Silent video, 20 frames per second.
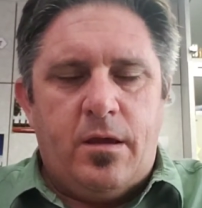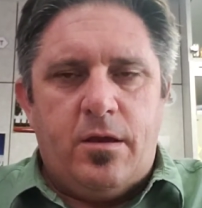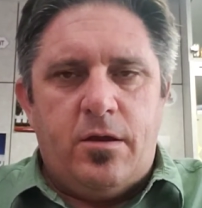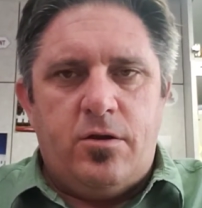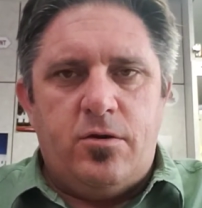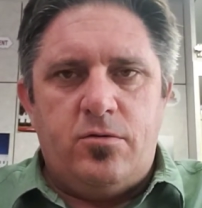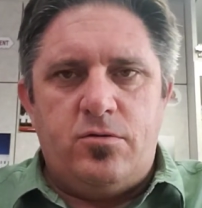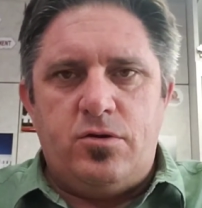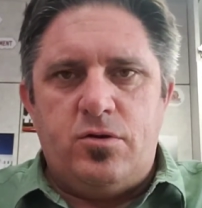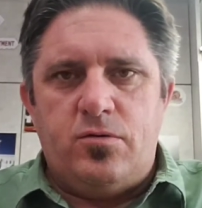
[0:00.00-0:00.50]

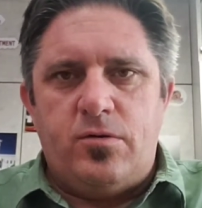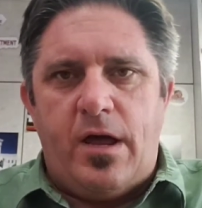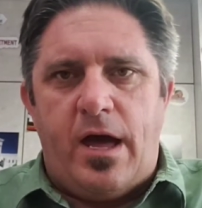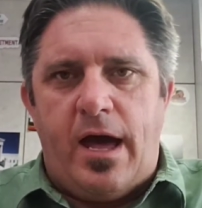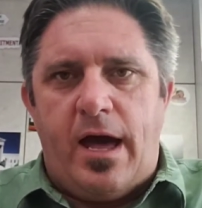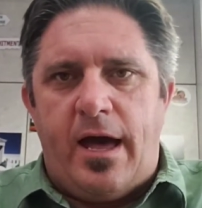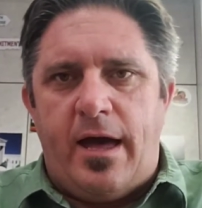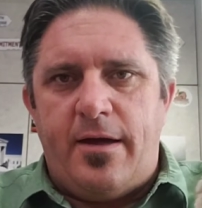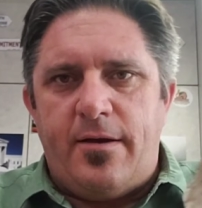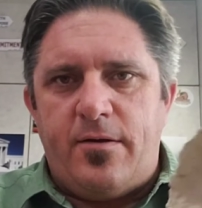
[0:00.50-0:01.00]
You do
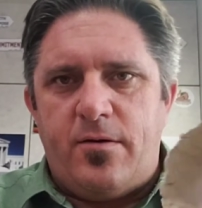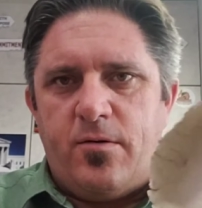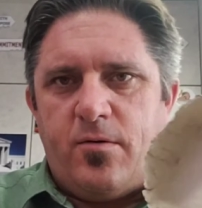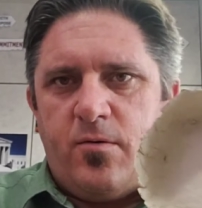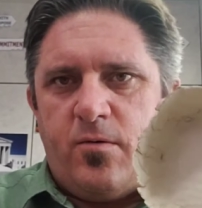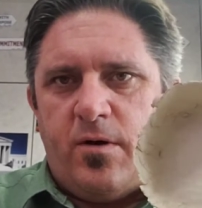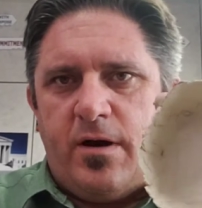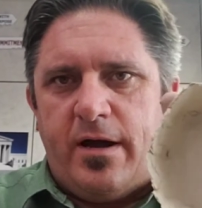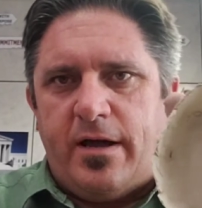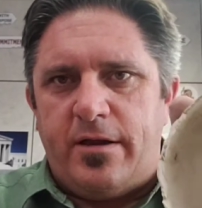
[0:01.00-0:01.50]
not
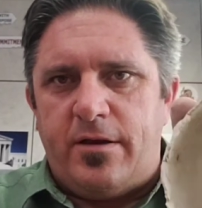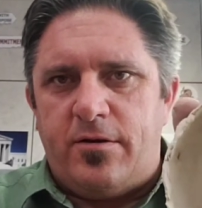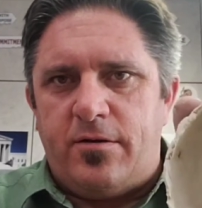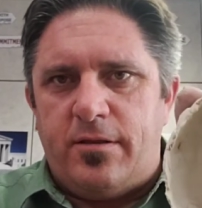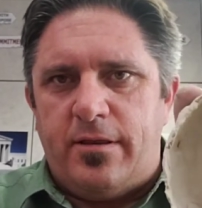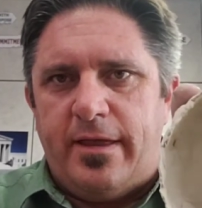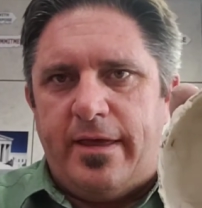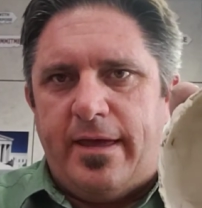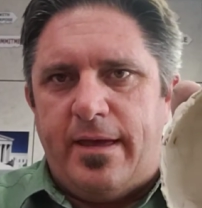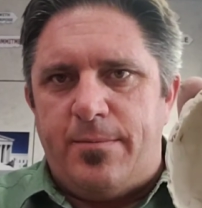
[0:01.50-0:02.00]
want your
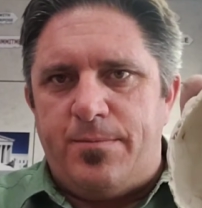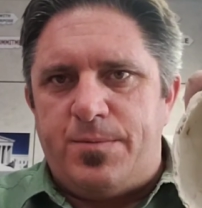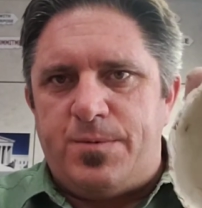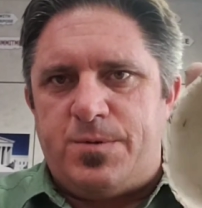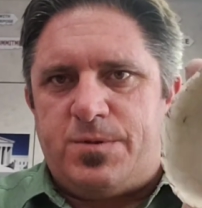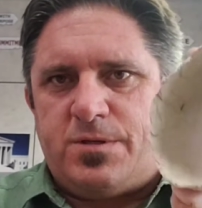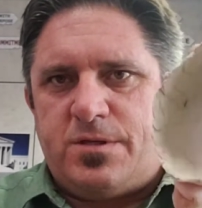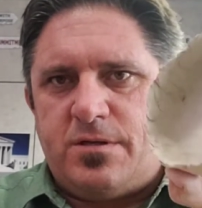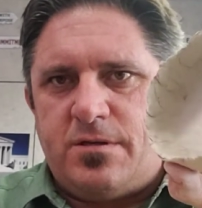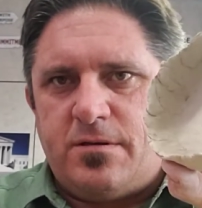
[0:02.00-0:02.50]

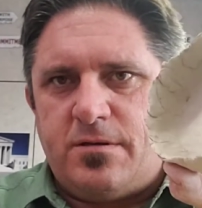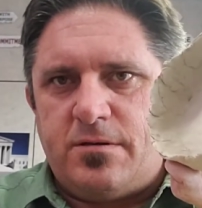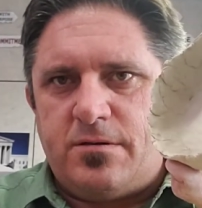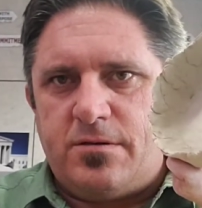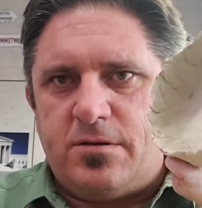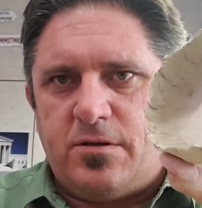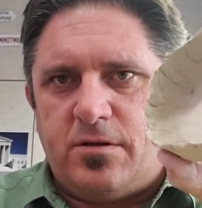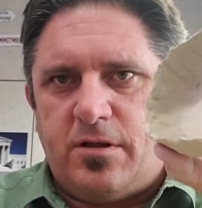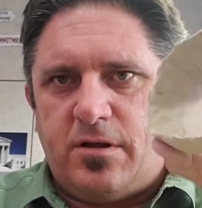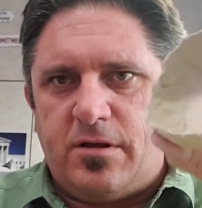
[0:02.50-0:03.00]
lips
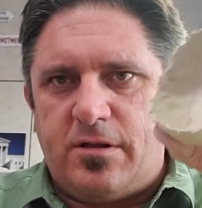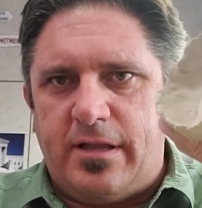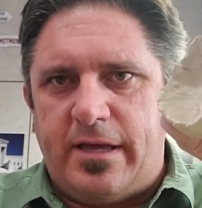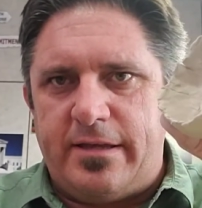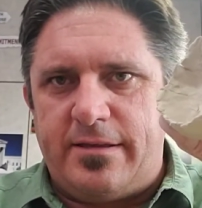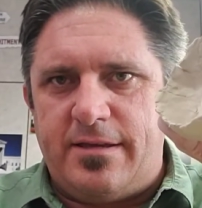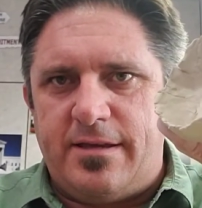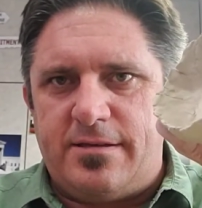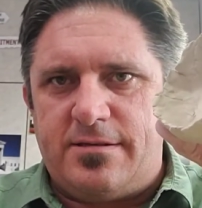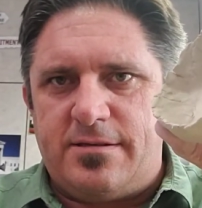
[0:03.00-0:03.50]
to look
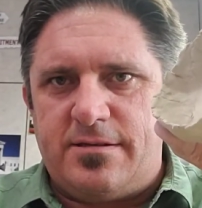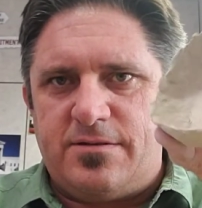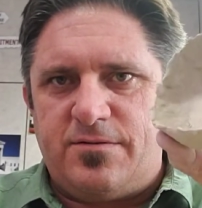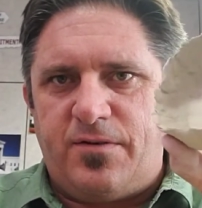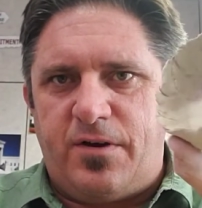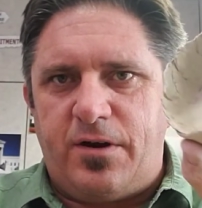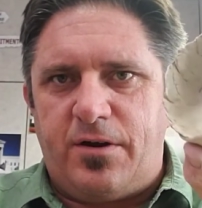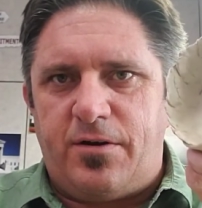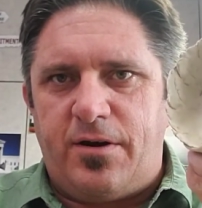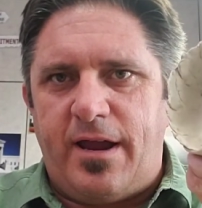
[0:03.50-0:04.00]
like this. This is
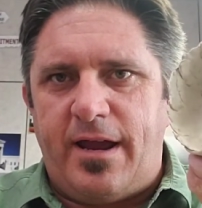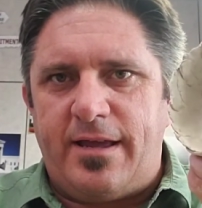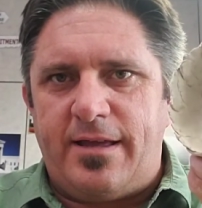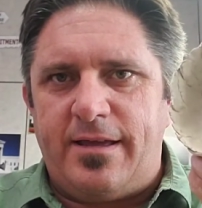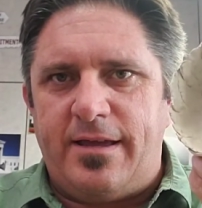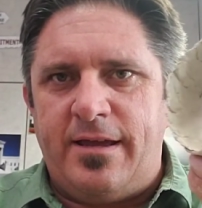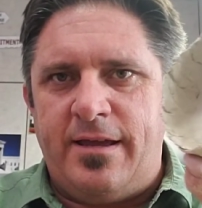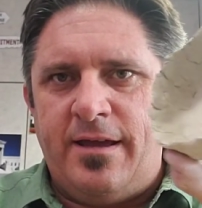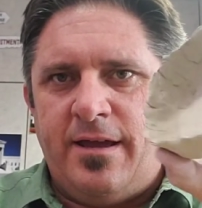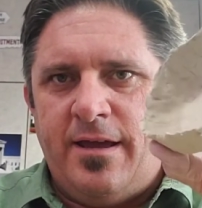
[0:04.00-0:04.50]
very
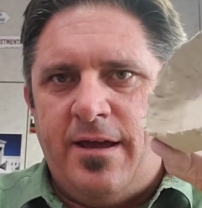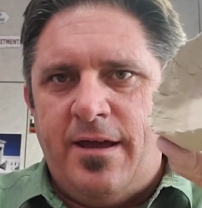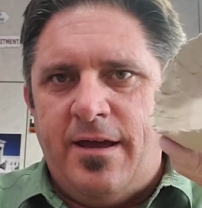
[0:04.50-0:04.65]
cracky.